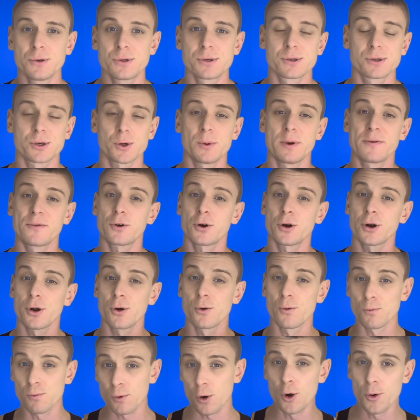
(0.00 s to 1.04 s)
So we've got
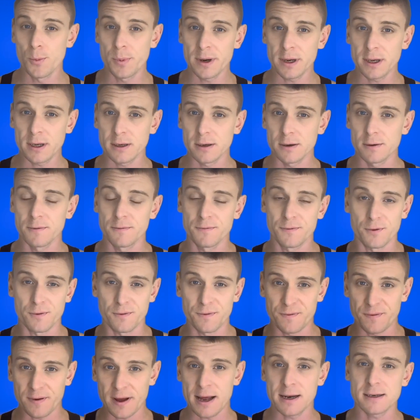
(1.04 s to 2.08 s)
aerobic for
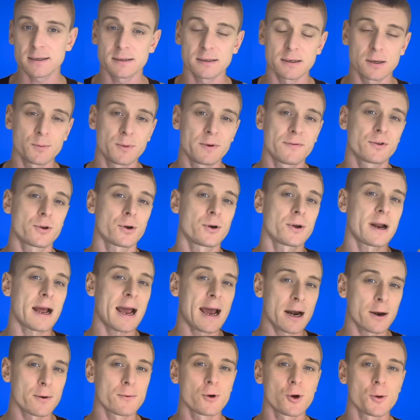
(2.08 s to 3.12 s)
fat, and we've got
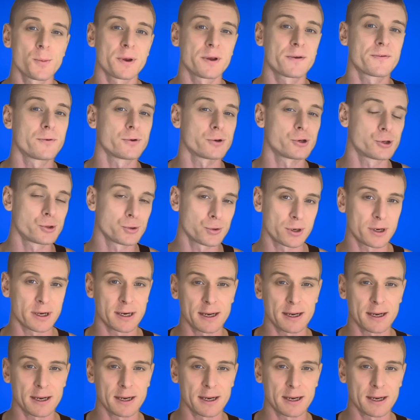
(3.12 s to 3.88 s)
anaerobic for sugar.